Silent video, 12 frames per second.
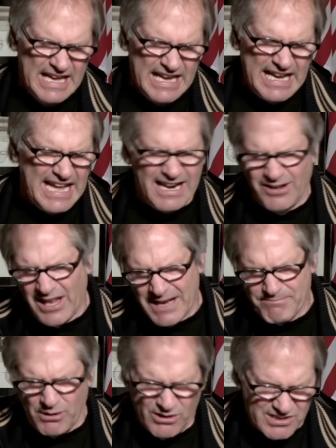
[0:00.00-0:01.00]
Yeah, I don't
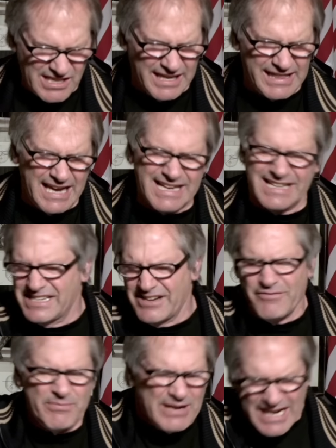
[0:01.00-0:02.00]
like polls like that because
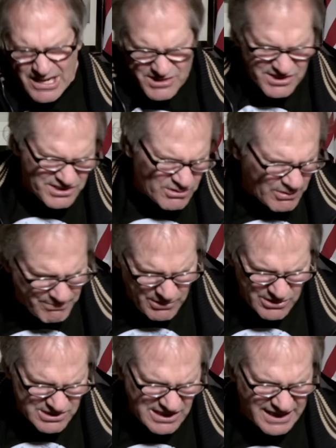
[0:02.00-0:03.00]
everybody else is doing
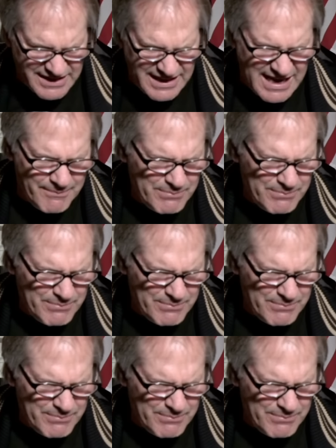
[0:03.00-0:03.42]
polls like that.